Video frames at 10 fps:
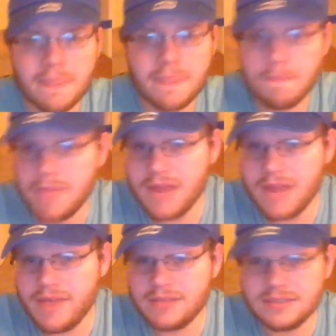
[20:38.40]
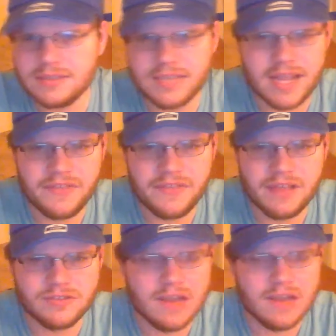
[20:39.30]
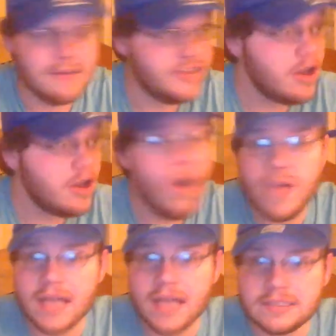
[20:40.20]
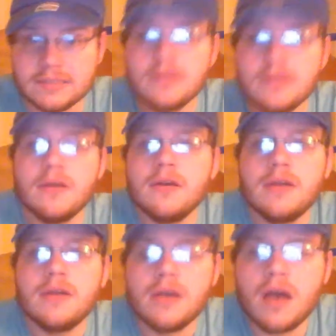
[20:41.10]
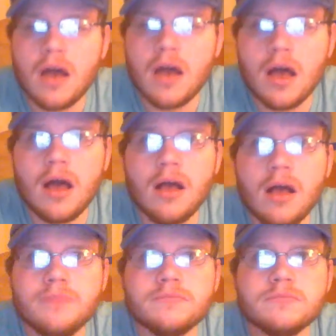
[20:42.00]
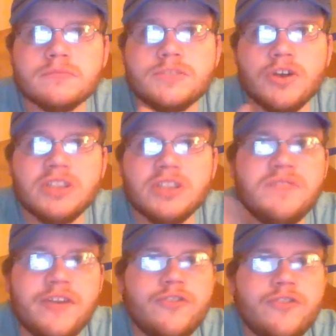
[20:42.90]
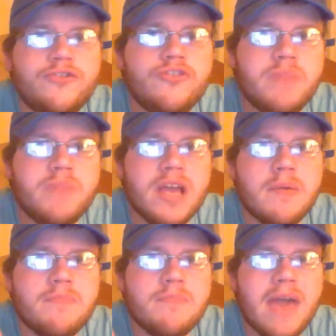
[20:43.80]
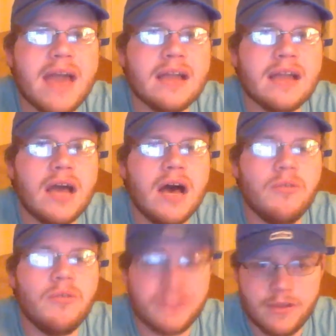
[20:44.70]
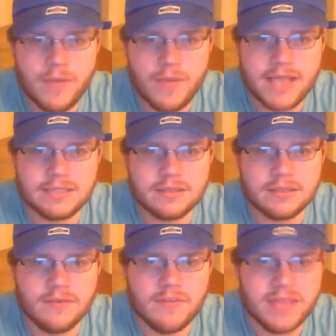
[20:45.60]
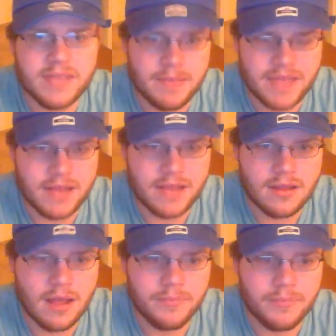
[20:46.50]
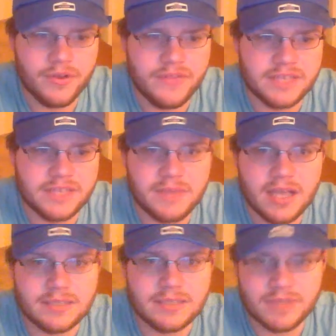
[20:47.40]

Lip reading: But anyways, let's see. Anything else going on my channel? Oh, yes. So Herc's Adventures should be coming back within 2 weeks from the update. Upload this because of